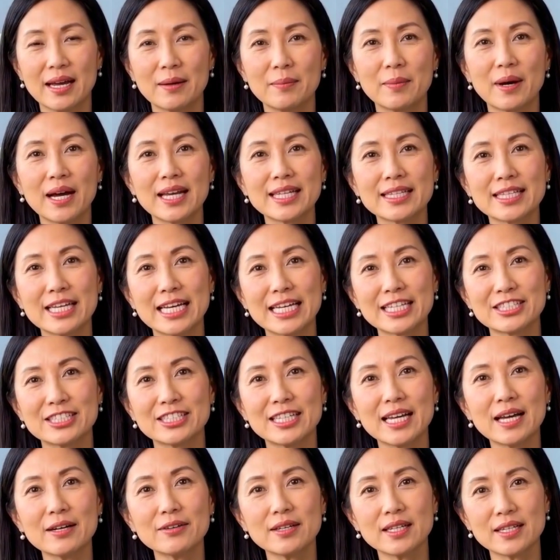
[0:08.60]
and by day
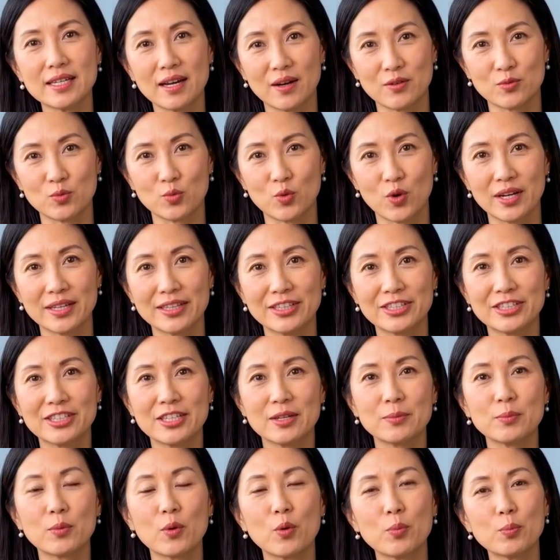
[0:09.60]
7 of one
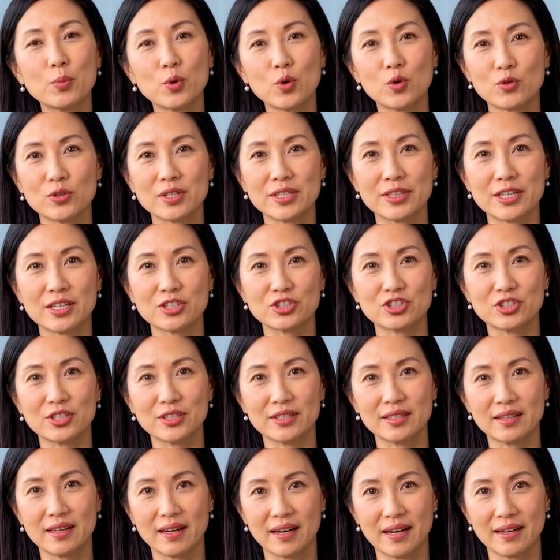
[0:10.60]
simple bowl
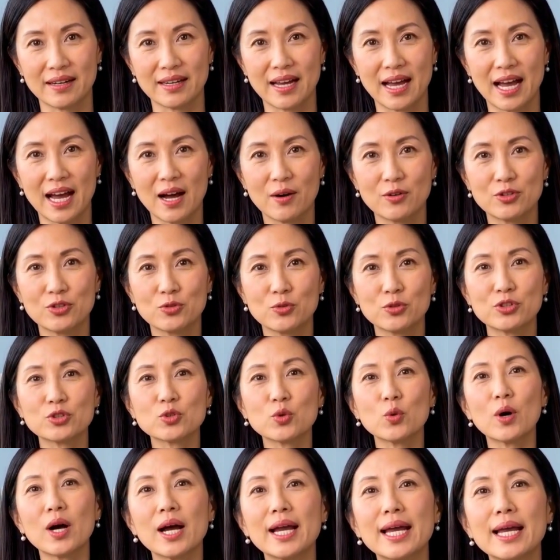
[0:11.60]
addition, the house was
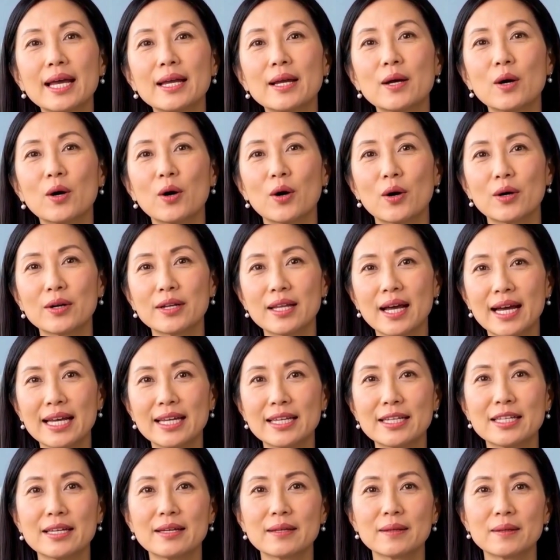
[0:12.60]
quiet all
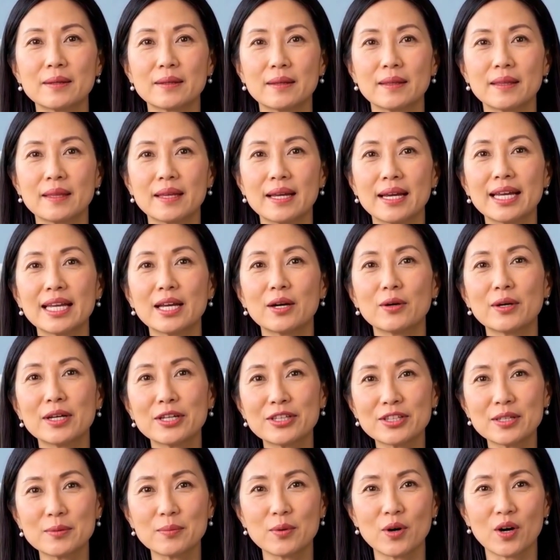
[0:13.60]
night. Here
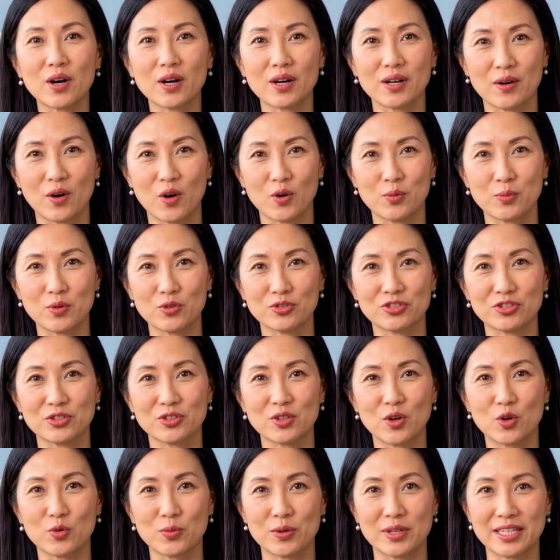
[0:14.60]
is the part almost
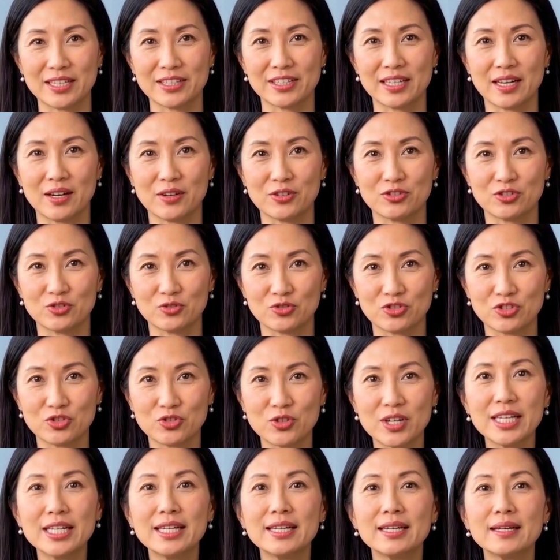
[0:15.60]
nobody tells you
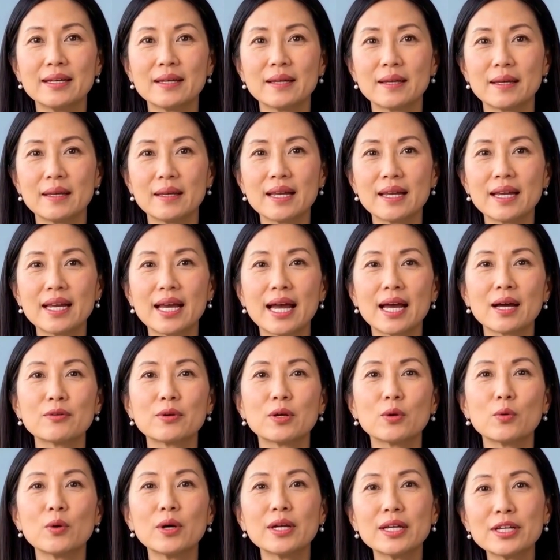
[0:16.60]
straight.
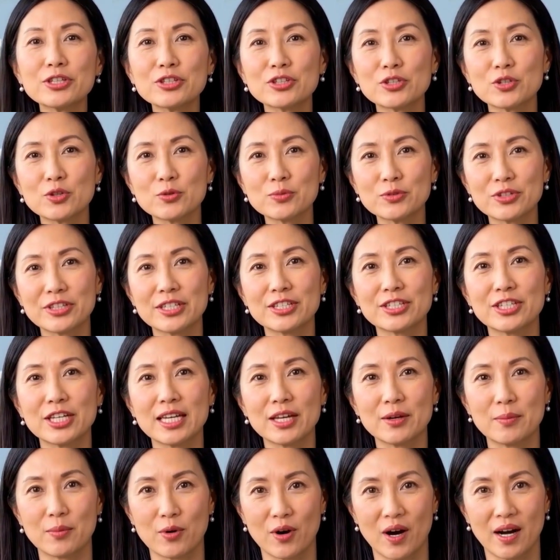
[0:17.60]
Everyone assumes the
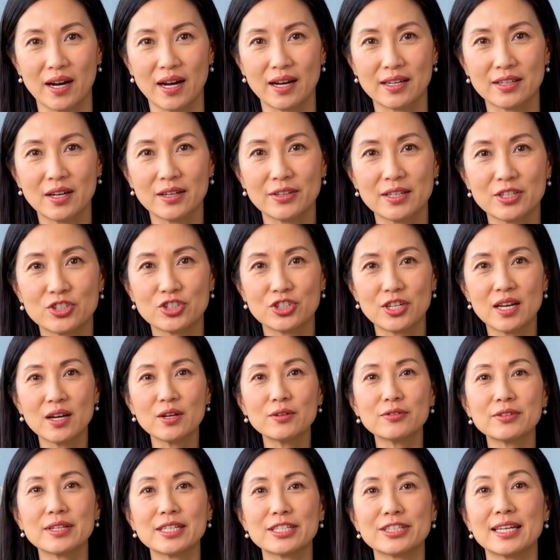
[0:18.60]
tick product on the
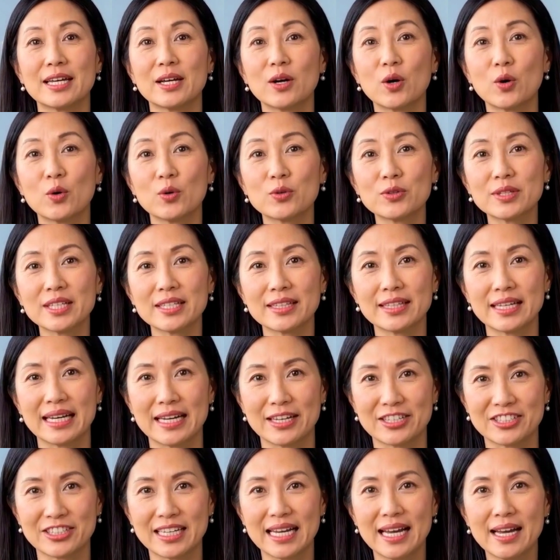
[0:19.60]
shelf is the only
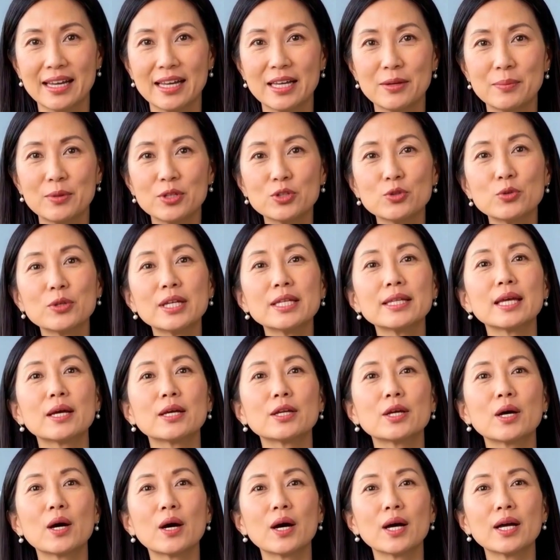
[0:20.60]
thing standing between their
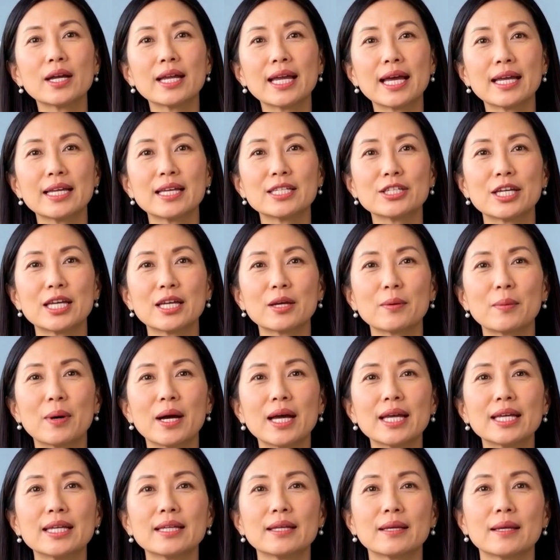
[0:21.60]
dog and a tick
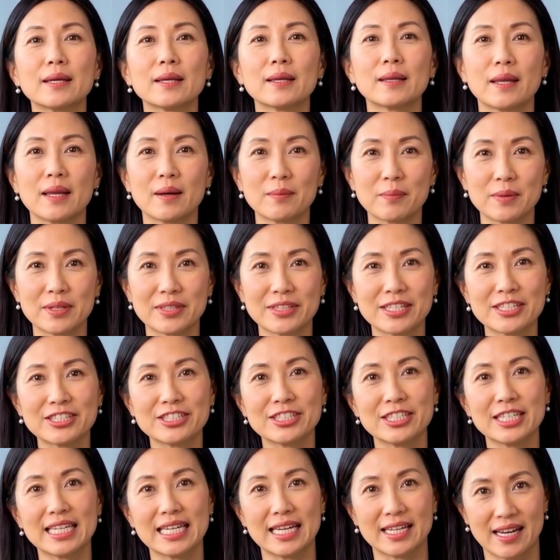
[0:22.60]
bite. But the
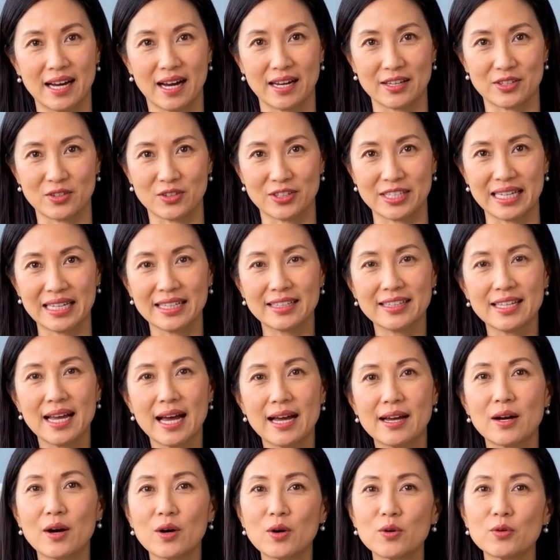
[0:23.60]
skin underneath
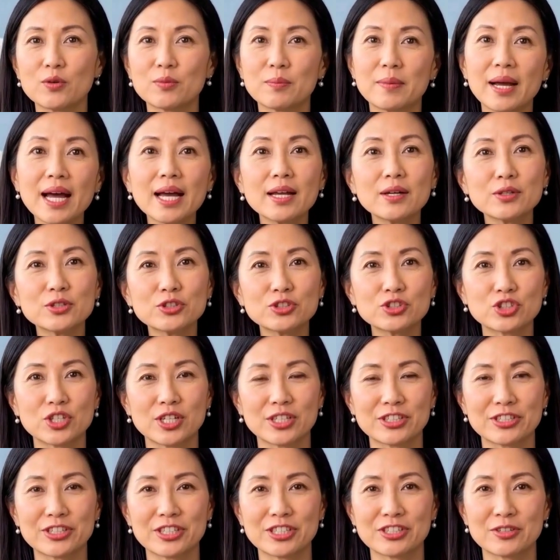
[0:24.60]
that coat matters
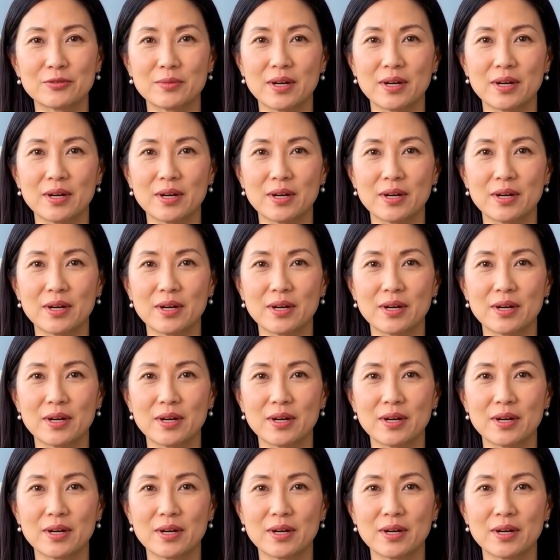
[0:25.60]
just as